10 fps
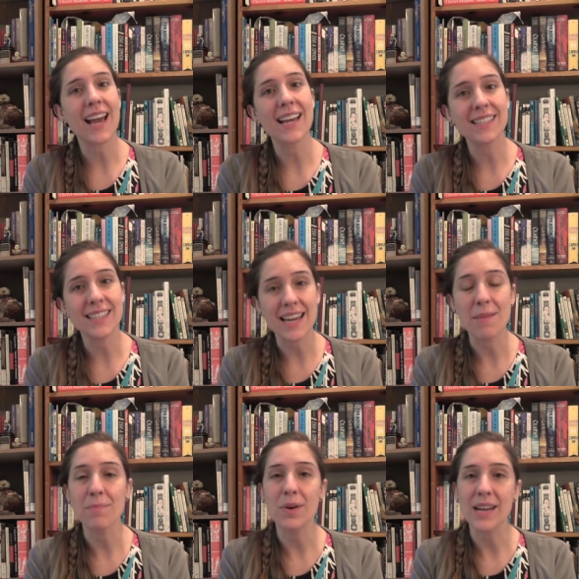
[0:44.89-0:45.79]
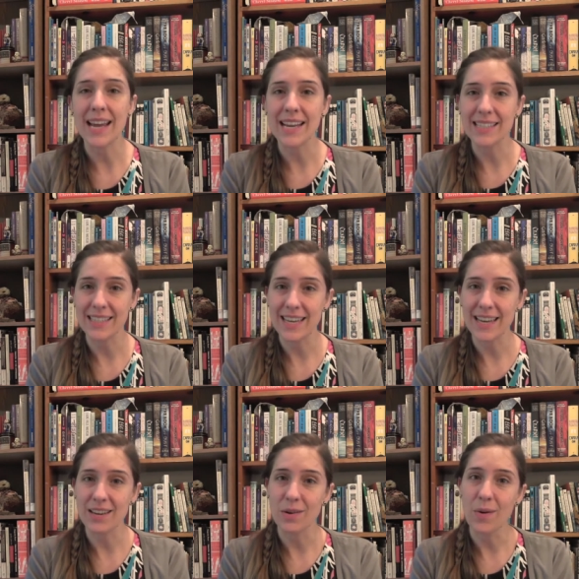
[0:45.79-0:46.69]
Es tiempo de
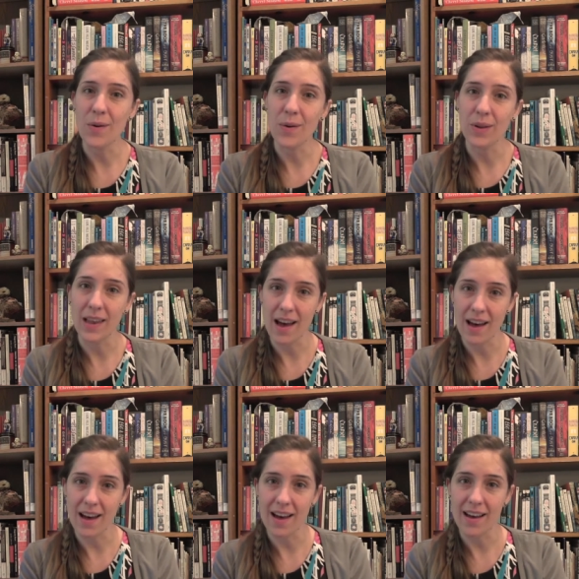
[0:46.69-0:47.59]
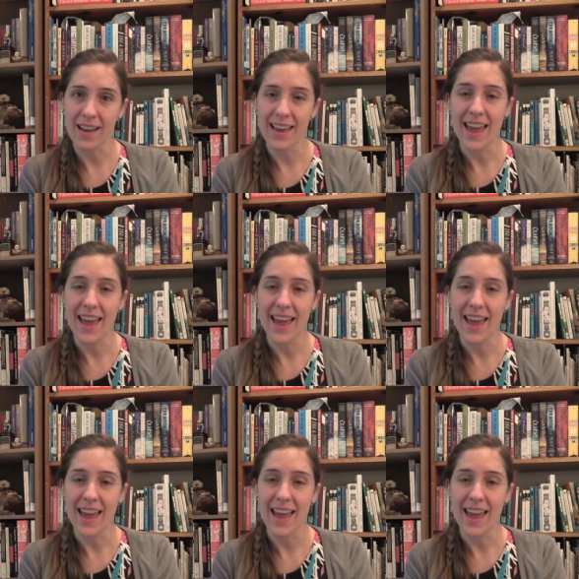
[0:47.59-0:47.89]
decir hola.